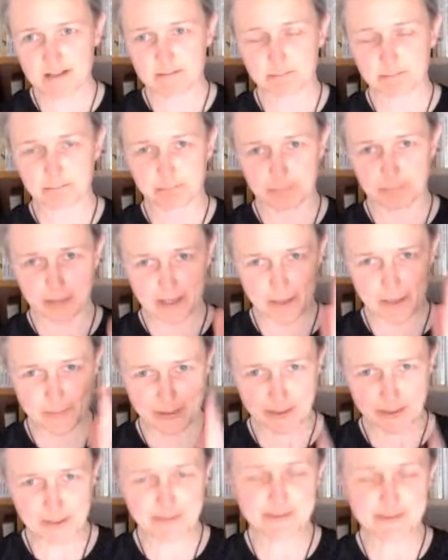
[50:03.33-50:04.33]
but I'm
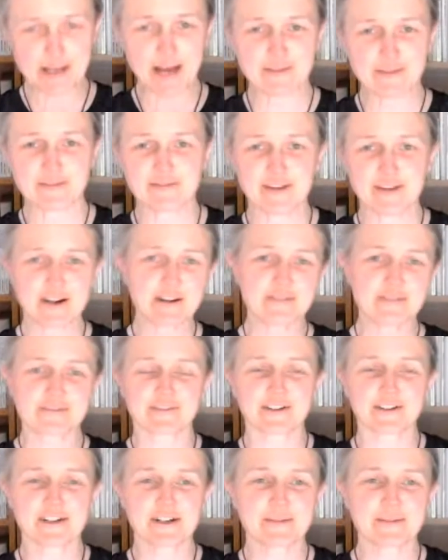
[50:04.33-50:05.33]
going to have a very
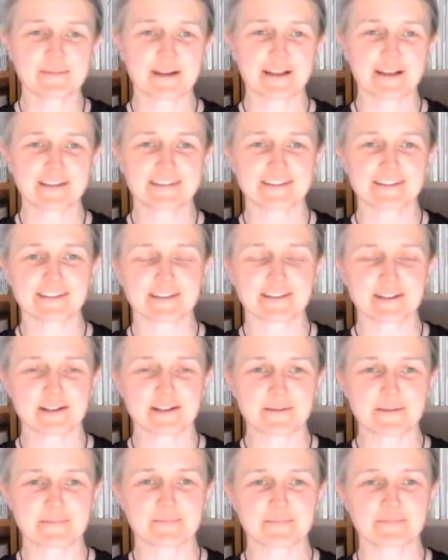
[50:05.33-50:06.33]
firm and
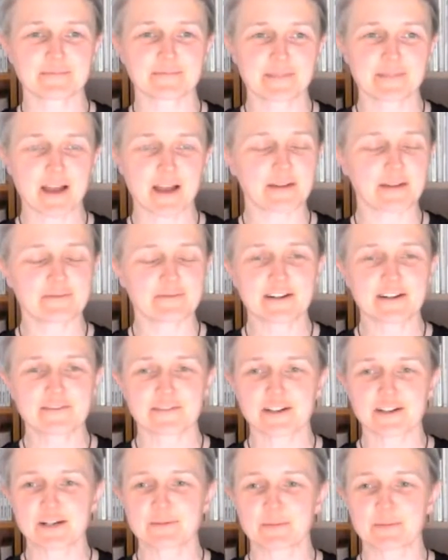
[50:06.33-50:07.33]
very
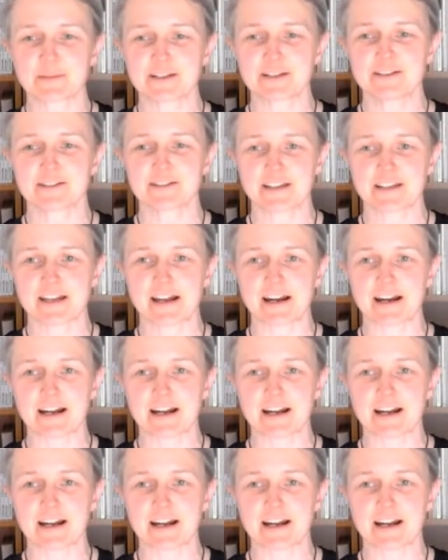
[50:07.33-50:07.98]
firm opinion here.